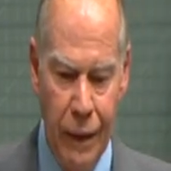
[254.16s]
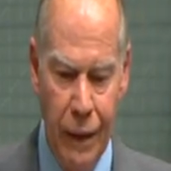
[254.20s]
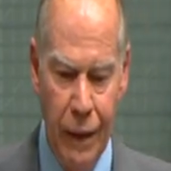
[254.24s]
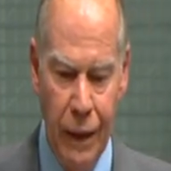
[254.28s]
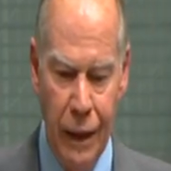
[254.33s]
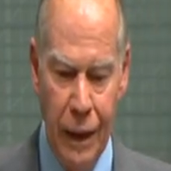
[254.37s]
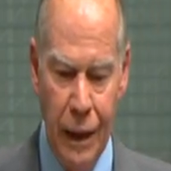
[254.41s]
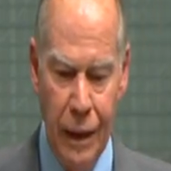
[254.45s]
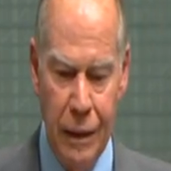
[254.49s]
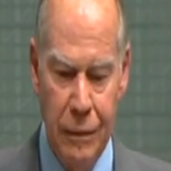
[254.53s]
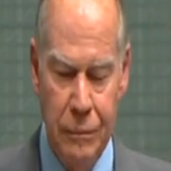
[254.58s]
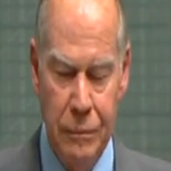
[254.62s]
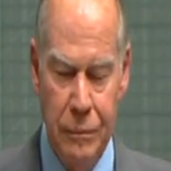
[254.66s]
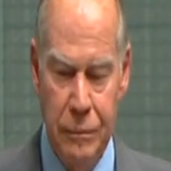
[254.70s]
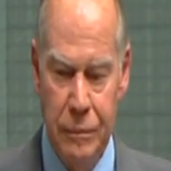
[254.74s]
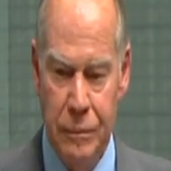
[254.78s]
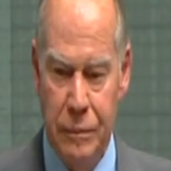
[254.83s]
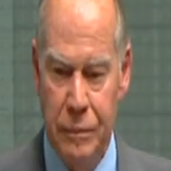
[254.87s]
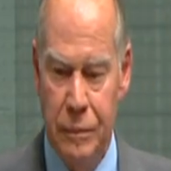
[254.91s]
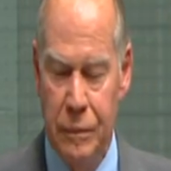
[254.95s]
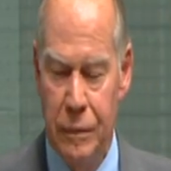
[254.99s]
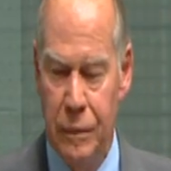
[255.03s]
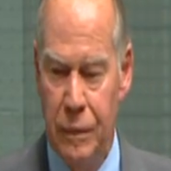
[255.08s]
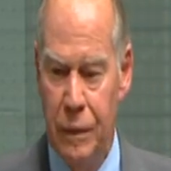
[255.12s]
I
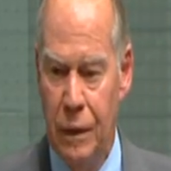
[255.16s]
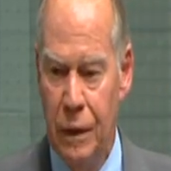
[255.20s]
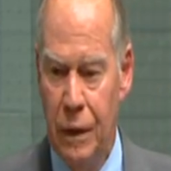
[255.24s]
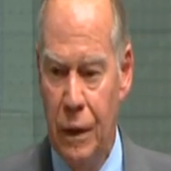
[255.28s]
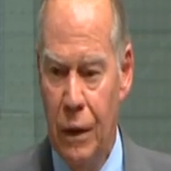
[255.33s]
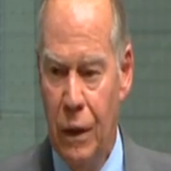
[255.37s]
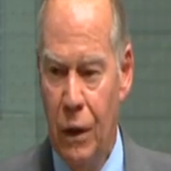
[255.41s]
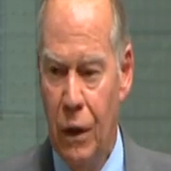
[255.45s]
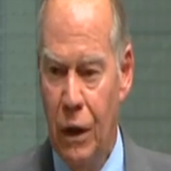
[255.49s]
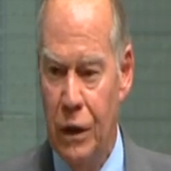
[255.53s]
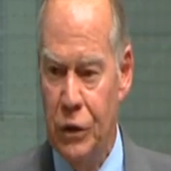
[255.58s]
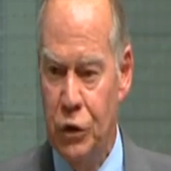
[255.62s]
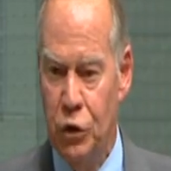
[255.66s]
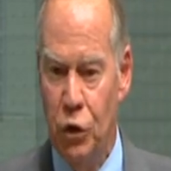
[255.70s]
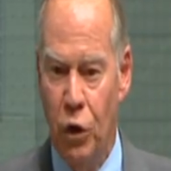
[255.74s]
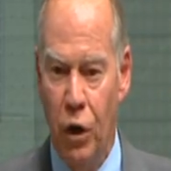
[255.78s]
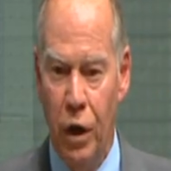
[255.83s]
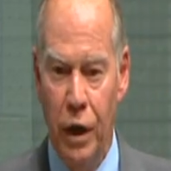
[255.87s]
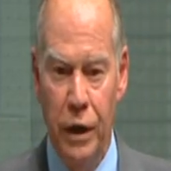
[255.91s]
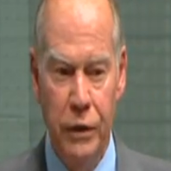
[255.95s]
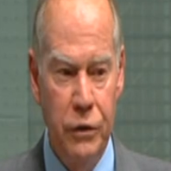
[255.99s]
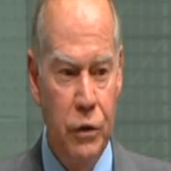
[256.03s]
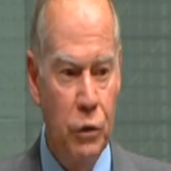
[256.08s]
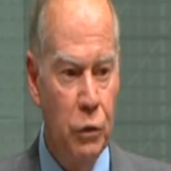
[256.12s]

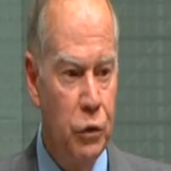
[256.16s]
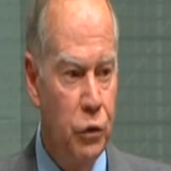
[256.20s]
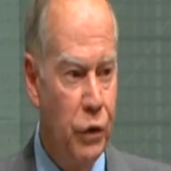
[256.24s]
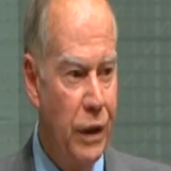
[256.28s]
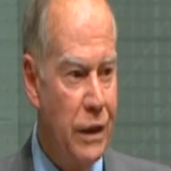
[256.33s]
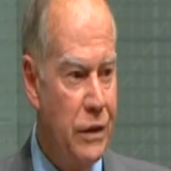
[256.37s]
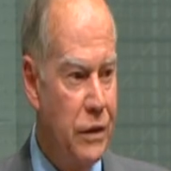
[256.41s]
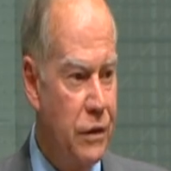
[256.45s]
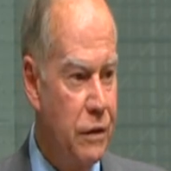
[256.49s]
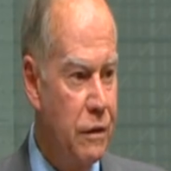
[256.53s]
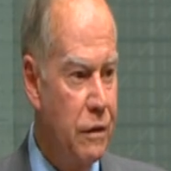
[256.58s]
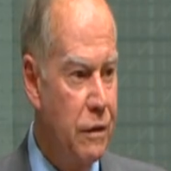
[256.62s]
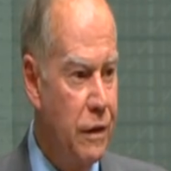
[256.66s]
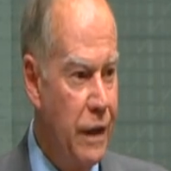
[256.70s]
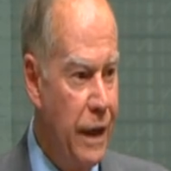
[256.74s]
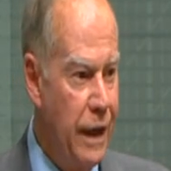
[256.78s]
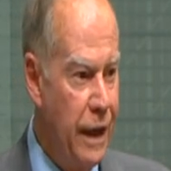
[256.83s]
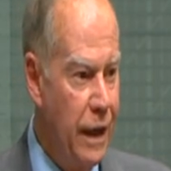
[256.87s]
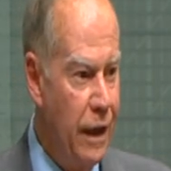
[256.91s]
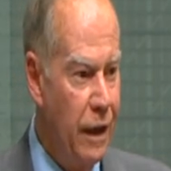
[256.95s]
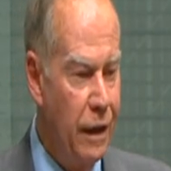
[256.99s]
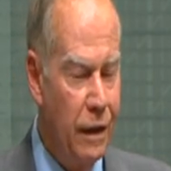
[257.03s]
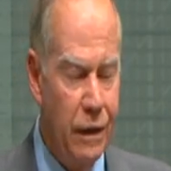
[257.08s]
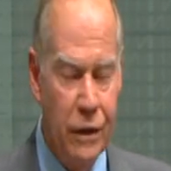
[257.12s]
try to address
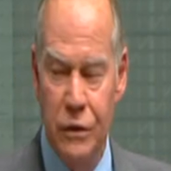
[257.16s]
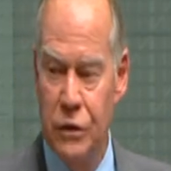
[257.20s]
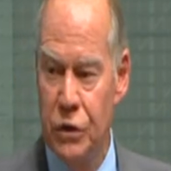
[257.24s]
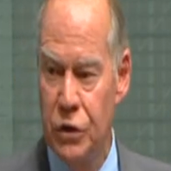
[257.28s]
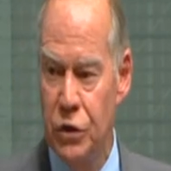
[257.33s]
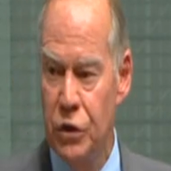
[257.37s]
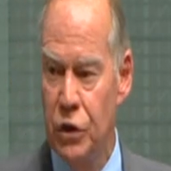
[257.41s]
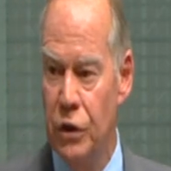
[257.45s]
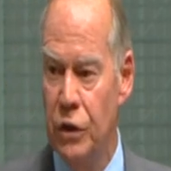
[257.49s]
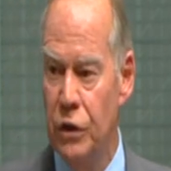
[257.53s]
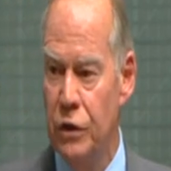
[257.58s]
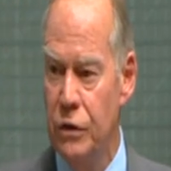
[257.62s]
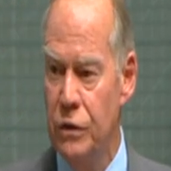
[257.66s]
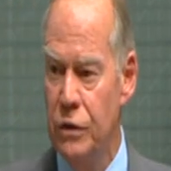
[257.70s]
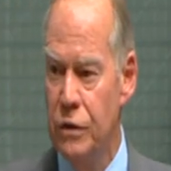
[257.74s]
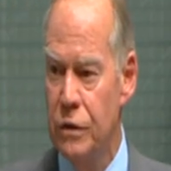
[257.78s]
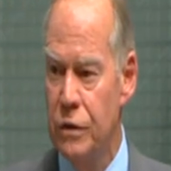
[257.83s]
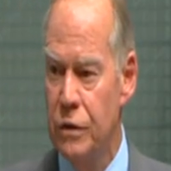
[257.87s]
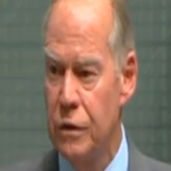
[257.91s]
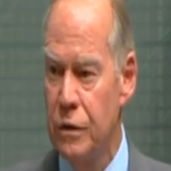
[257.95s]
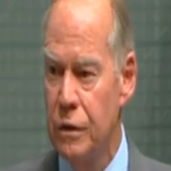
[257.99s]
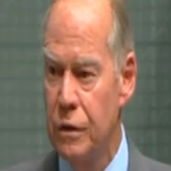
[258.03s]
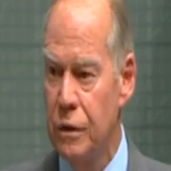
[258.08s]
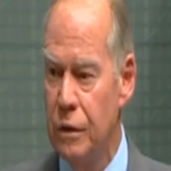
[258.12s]
their
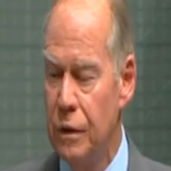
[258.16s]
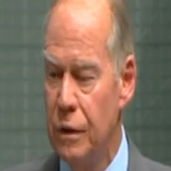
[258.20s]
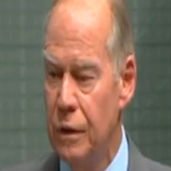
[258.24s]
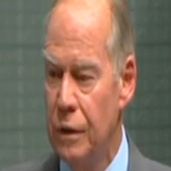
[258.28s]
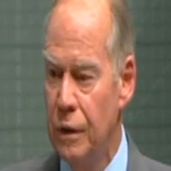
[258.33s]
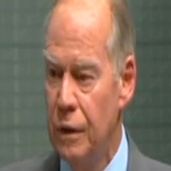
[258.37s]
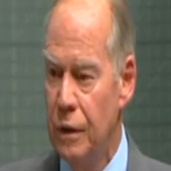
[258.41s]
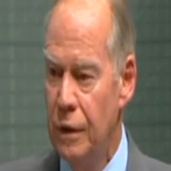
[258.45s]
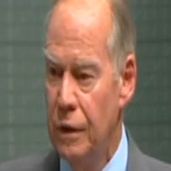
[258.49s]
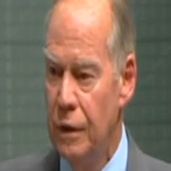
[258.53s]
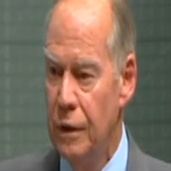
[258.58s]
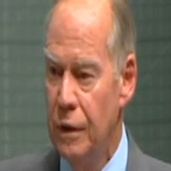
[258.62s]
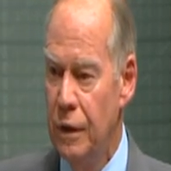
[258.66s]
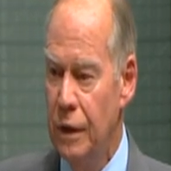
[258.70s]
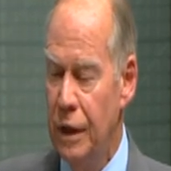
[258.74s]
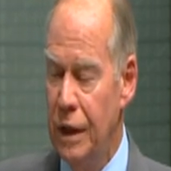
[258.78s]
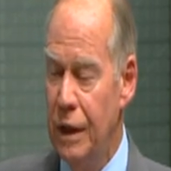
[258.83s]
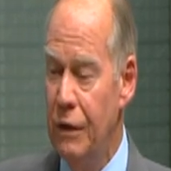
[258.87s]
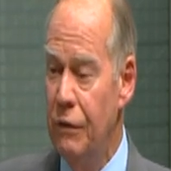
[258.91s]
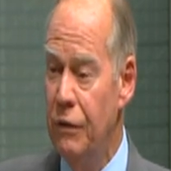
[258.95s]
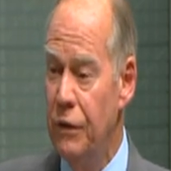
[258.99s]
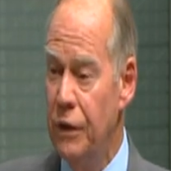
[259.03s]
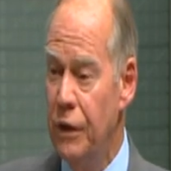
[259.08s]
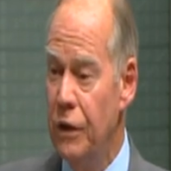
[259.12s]
concerns in
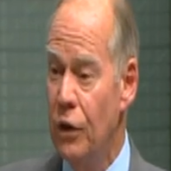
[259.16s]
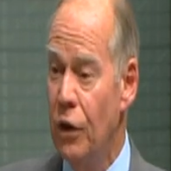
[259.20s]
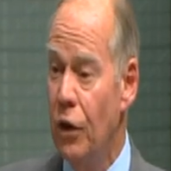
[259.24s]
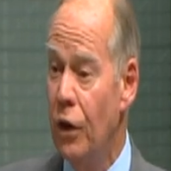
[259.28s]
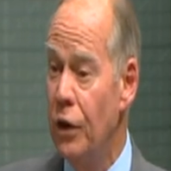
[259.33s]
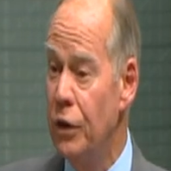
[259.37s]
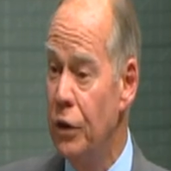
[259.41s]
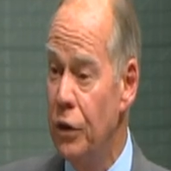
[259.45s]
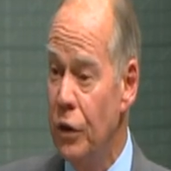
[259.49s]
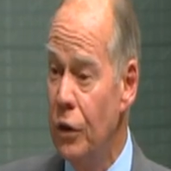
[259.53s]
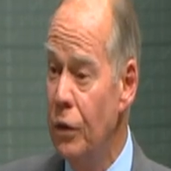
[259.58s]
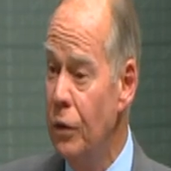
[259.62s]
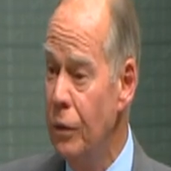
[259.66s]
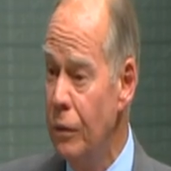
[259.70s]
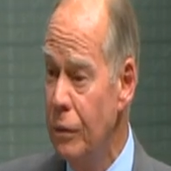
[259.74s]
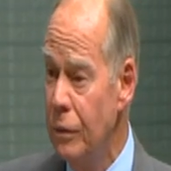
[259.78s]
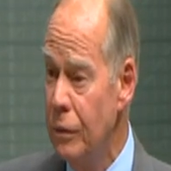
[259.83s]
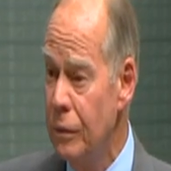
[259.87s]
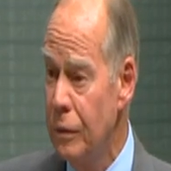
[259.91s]
everything that I do.